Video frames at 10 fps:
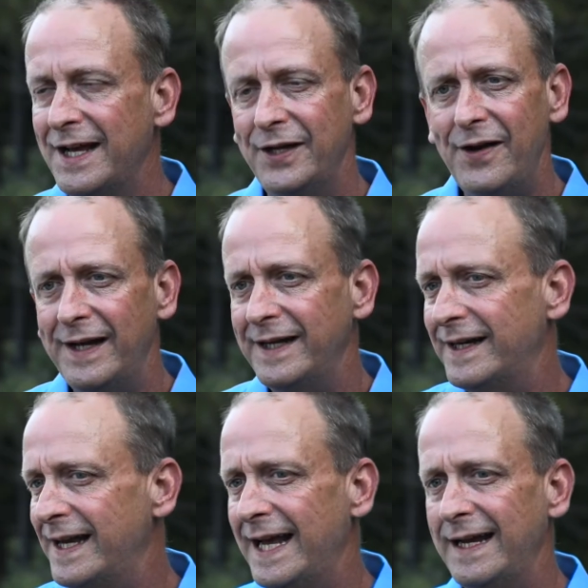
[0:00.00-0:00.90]
You know, at the end
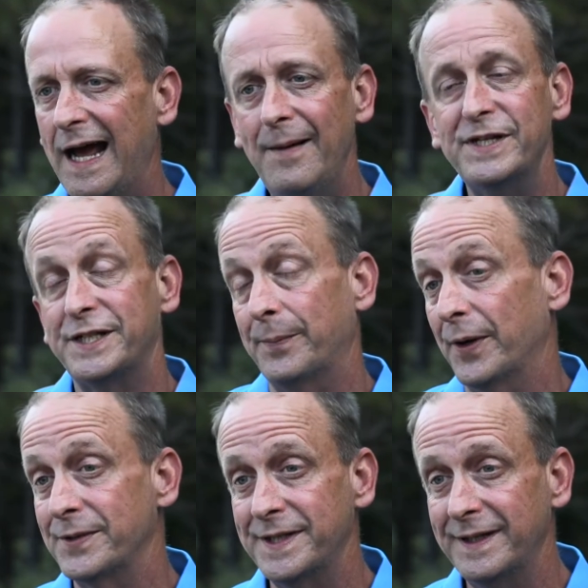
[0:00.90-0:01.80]
of the day, I'm just a
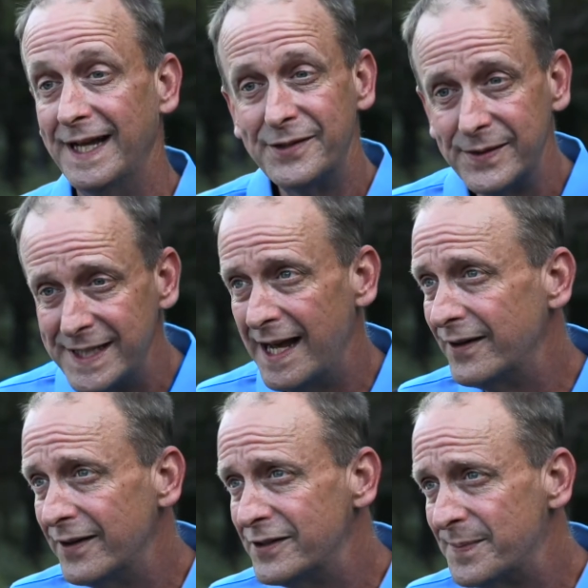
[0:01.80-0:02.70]
person. That's the reason I
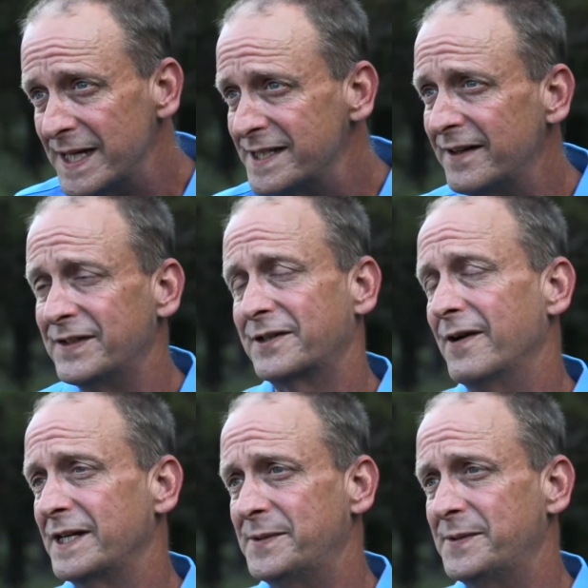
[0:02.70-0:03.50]
introduced myself as Greg